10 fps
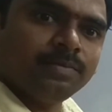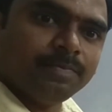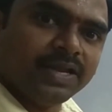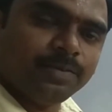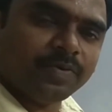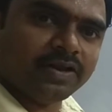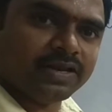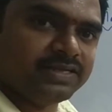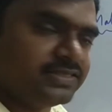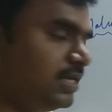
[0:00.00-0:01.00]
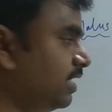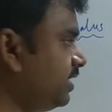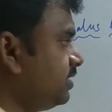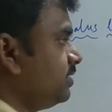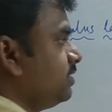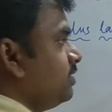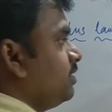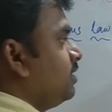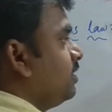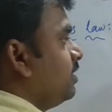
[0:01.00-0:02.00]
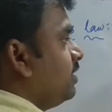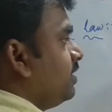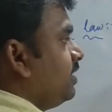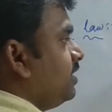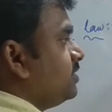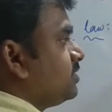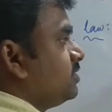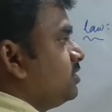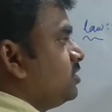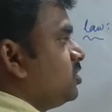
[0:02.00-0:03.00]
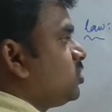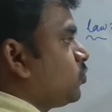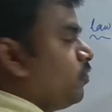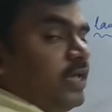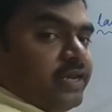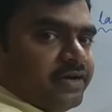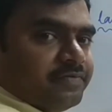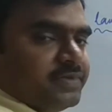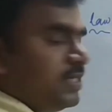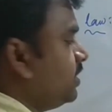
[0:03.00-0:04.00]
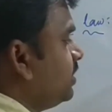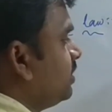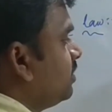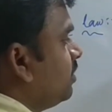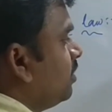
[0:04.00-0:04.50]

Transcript: plane polarized light is square of the